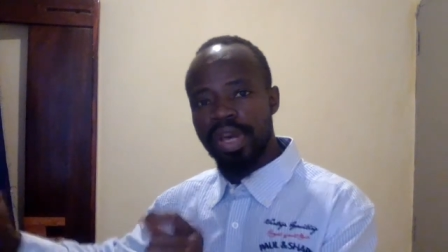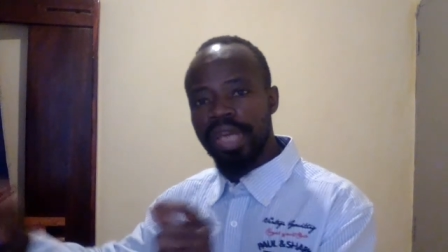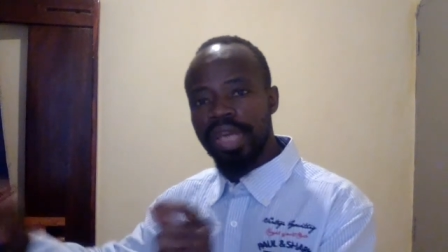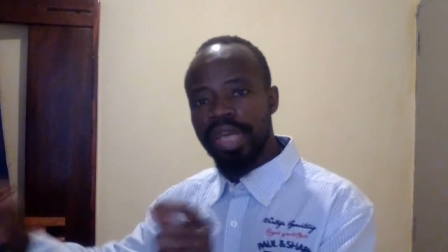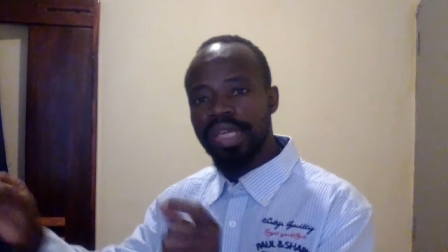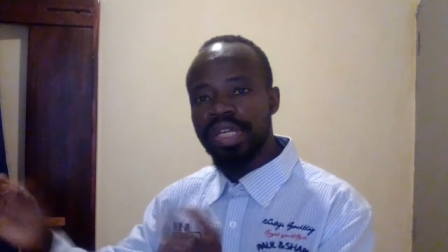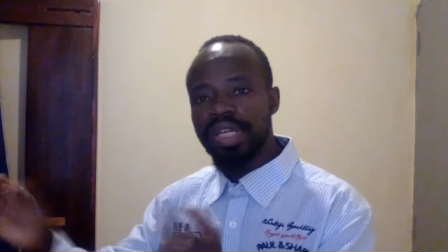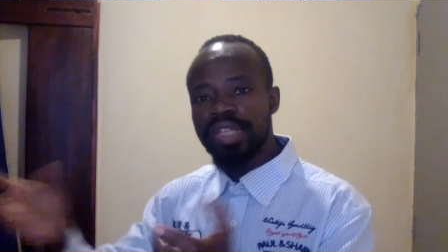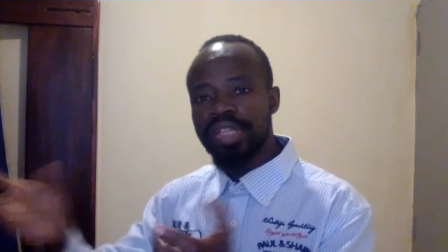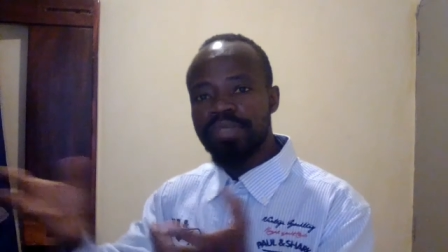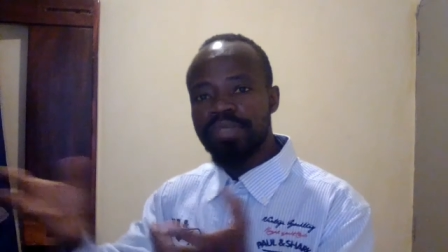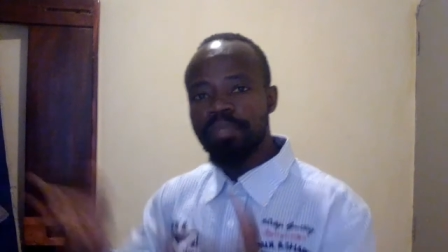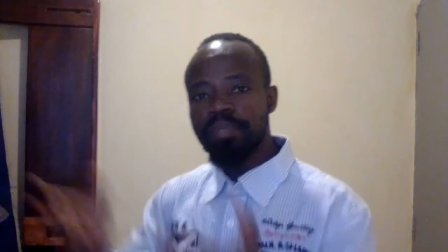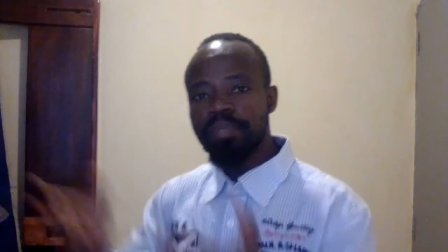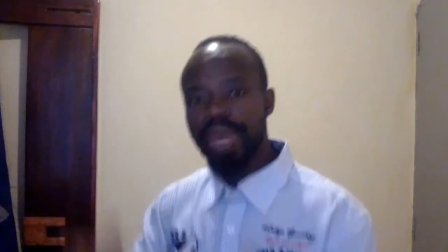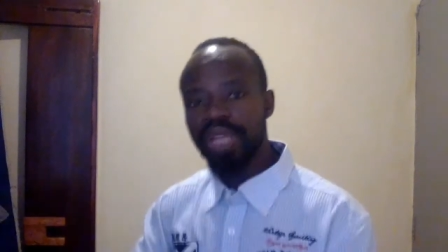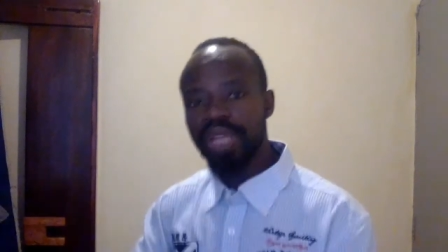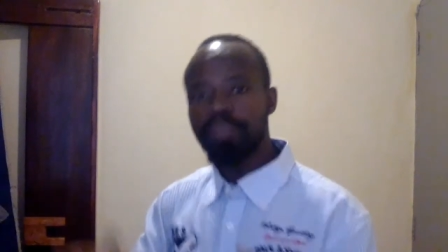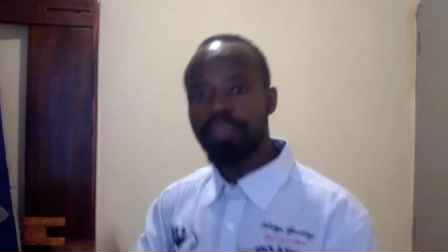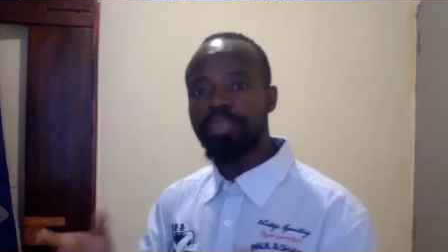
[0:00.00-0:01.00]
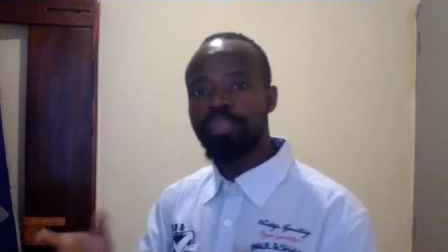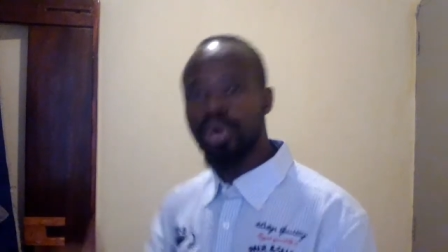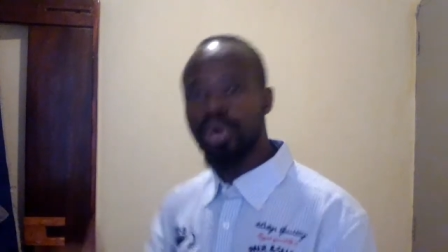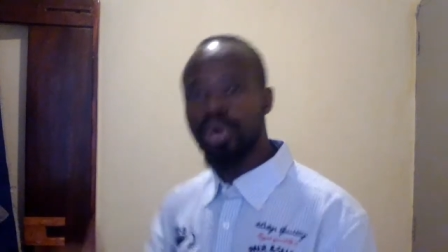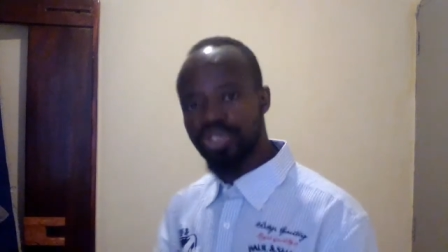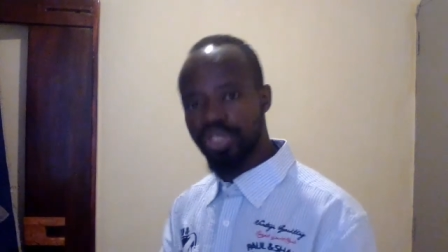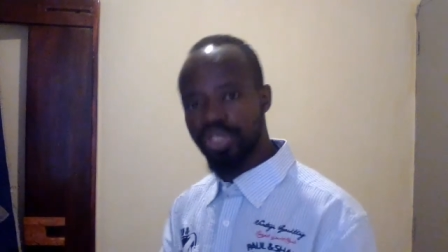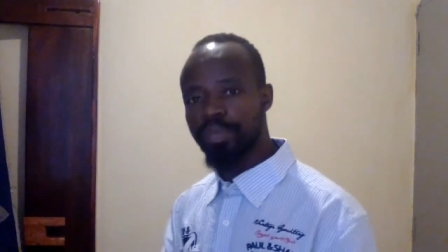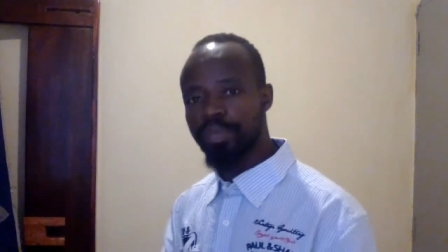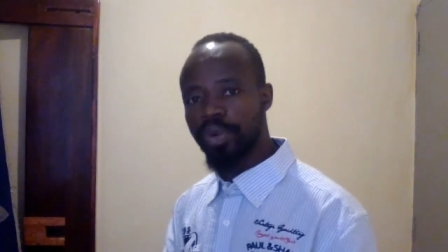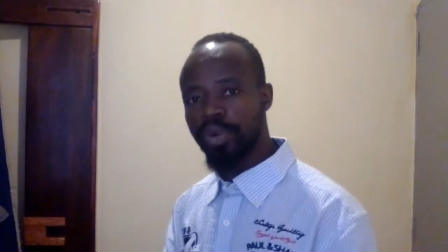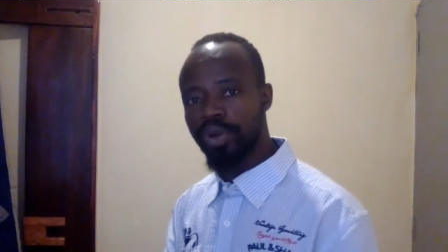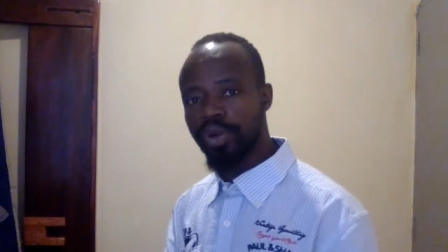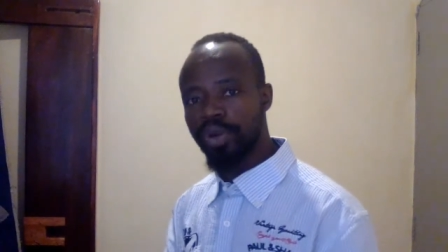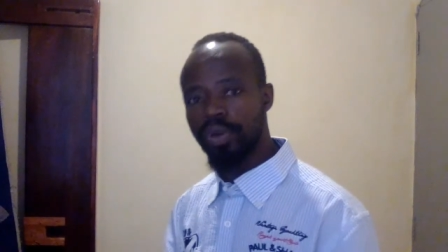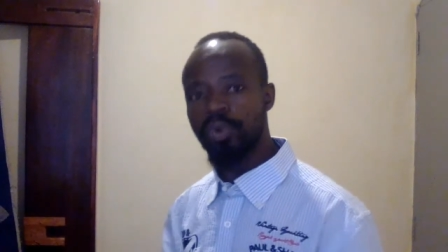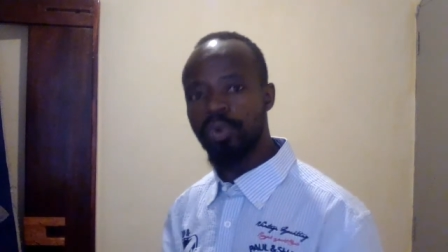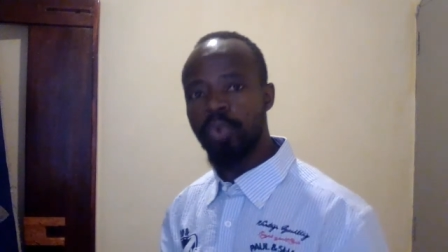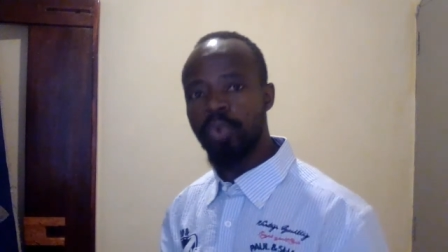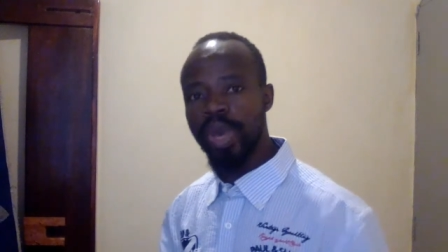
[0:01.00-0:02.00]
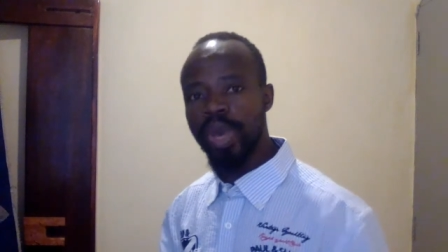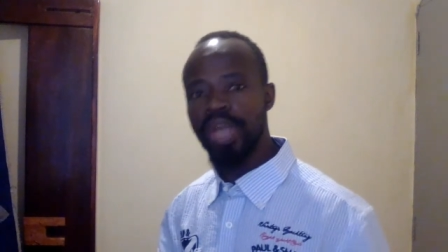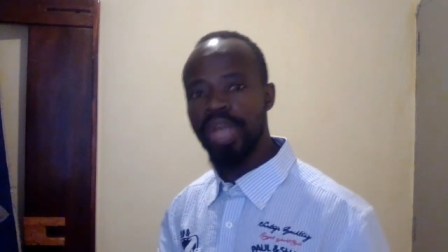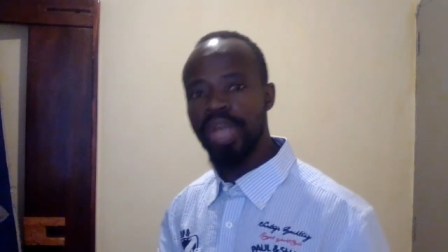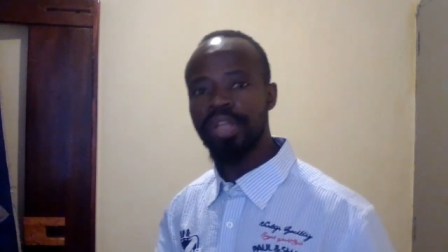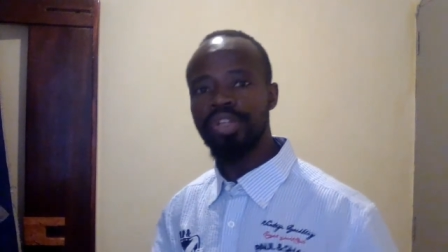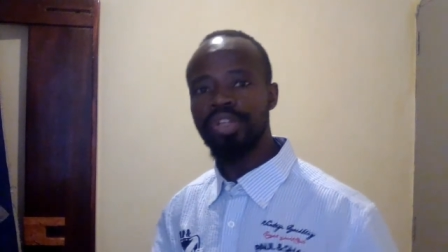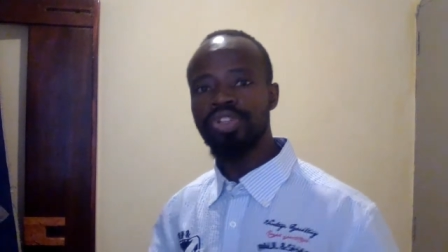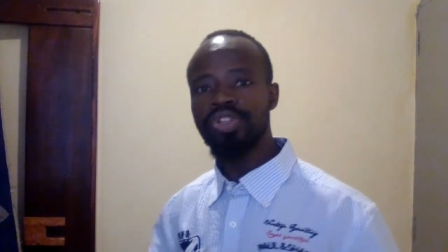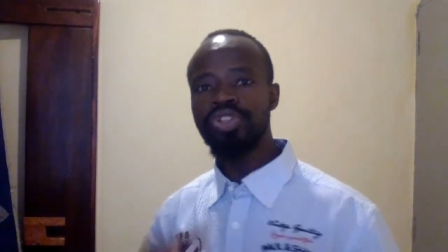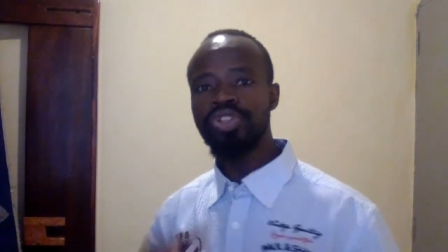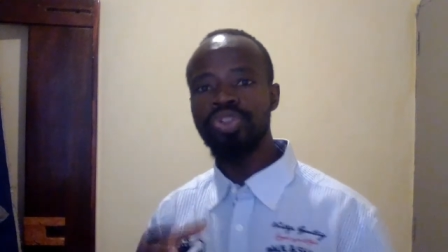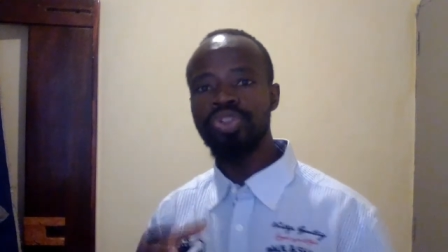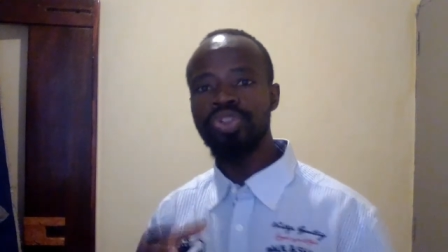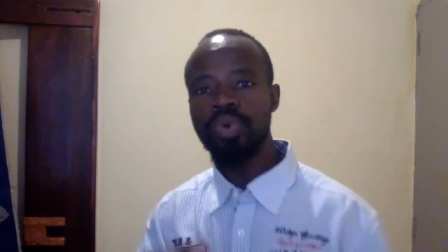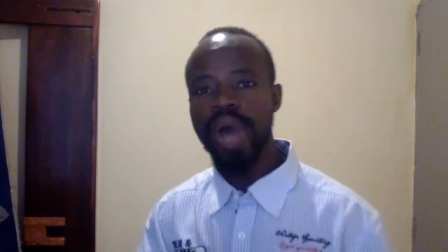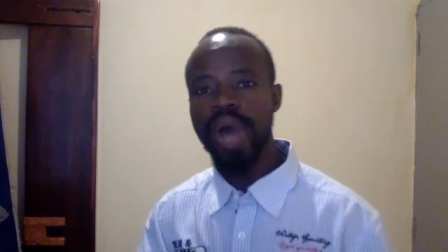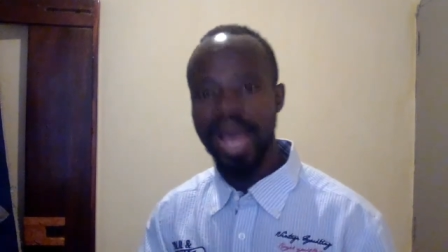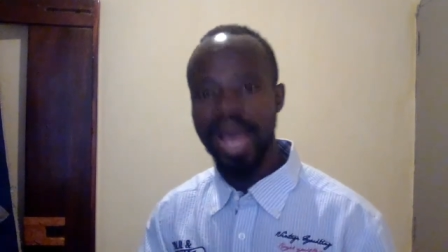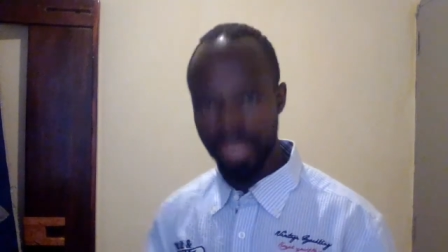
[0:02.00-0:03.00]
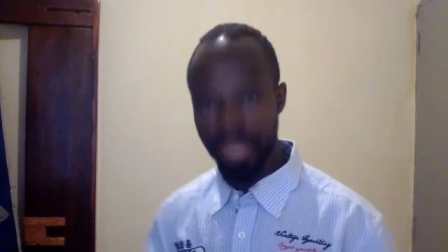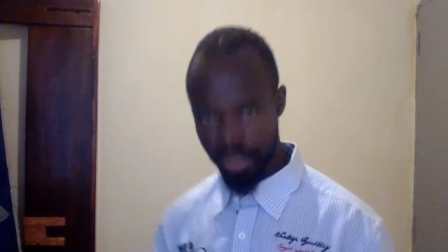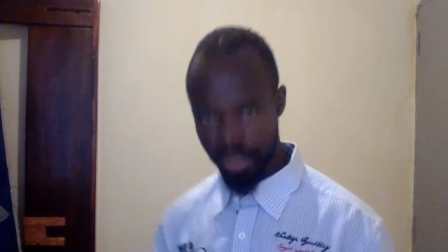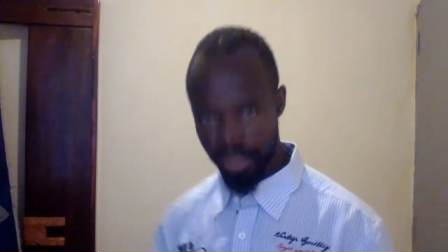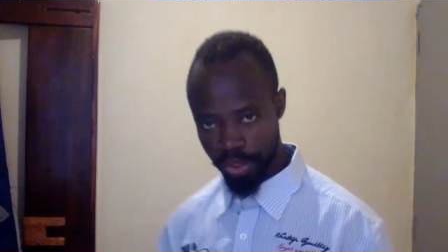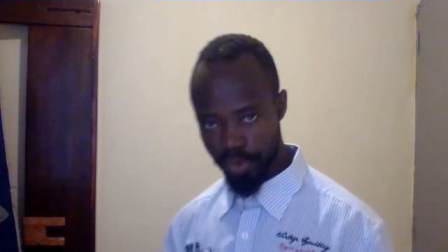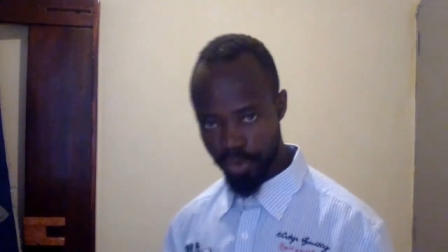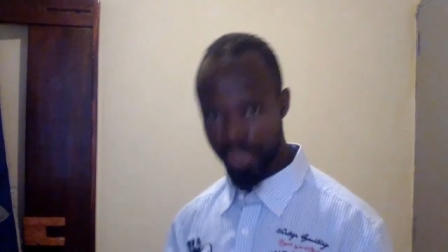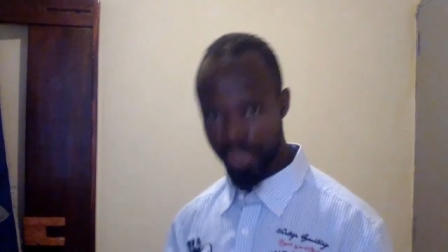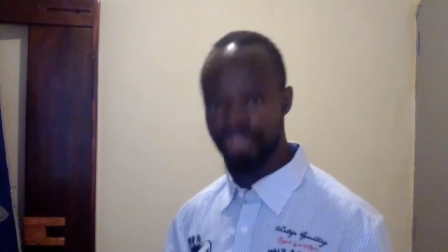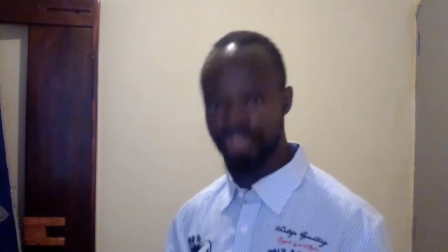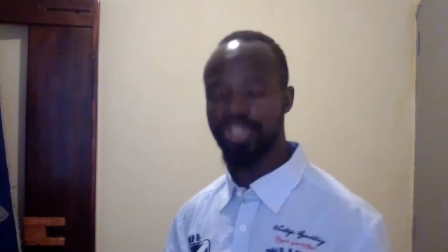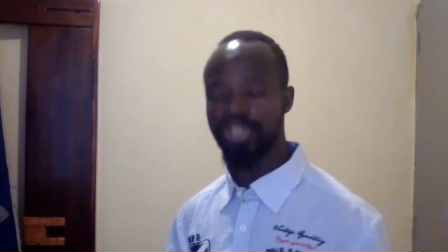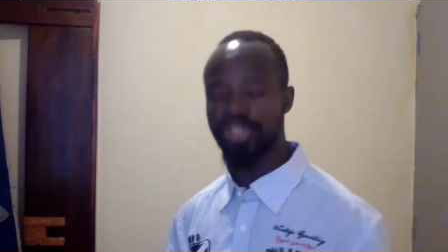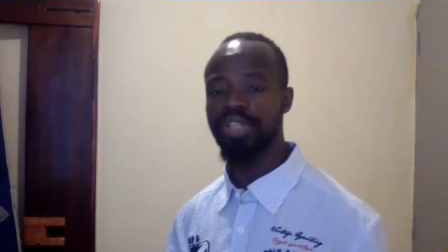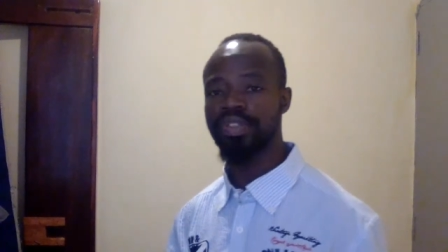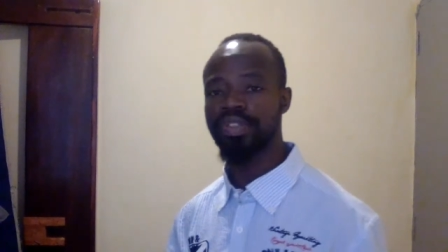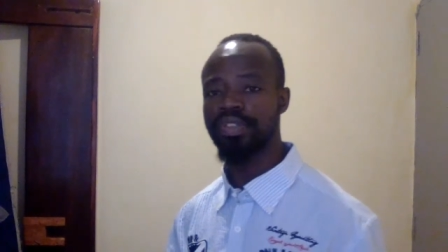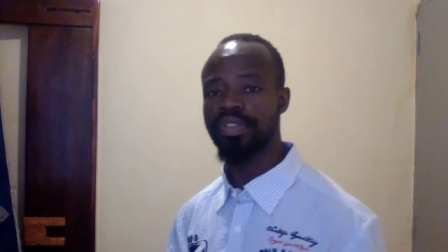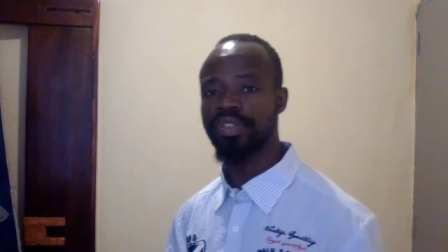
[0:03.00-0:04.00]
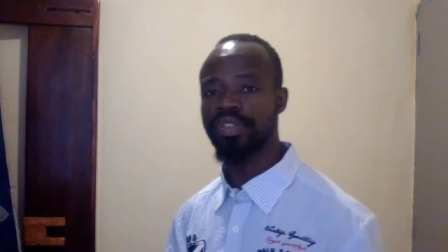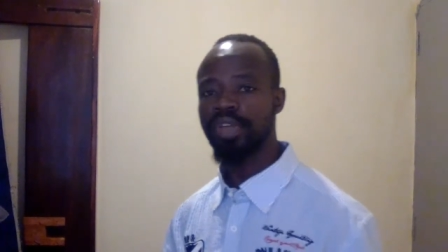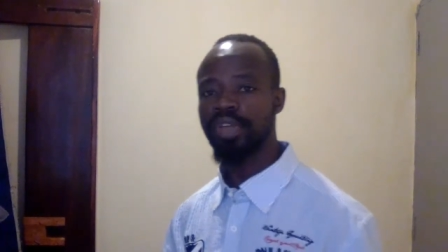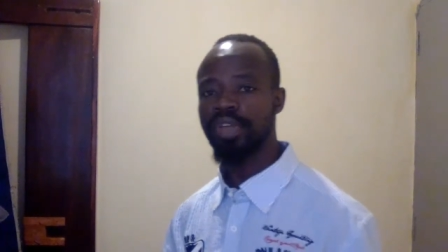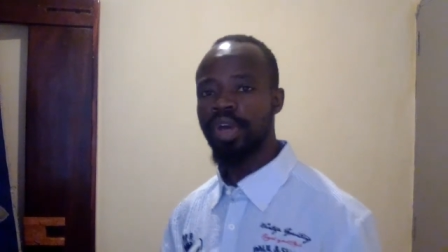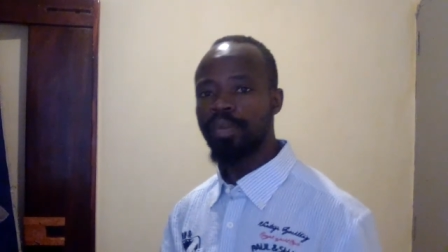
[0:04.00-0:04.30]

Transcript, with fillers: it is made possible when you are in Christ Jesus.